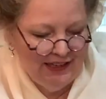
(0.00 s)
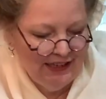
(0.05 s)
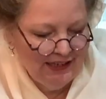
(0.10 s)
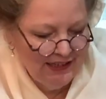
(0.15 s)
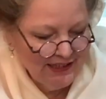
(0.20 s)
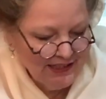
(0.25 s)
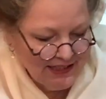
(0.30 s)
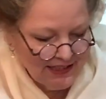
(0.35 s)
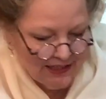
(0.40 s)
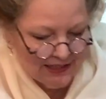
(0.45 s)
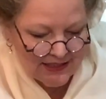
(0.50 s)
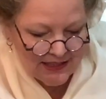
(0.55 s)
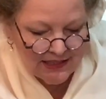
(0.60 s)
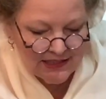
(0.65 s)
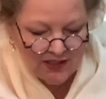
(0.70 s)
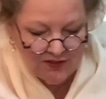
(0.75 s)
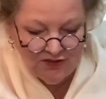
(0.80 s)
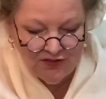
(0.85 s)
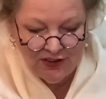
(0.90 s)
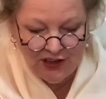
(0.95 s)
ladies, this
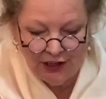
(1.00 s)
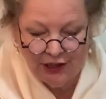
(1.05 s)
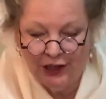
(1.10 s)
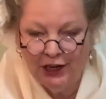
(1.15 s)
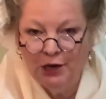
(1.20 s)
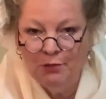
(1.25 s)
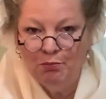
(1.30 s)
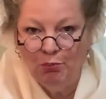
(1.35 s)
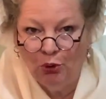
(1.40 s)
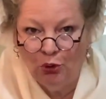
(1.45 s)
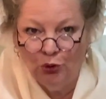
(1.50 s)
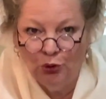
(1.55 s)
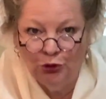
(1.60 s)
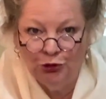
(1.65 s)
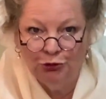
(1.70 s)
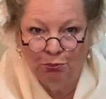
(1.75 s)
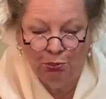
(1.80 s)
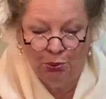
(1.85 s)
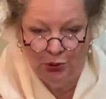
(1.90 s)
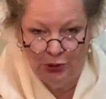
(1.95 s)
is a very
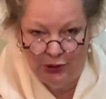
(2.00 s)
bold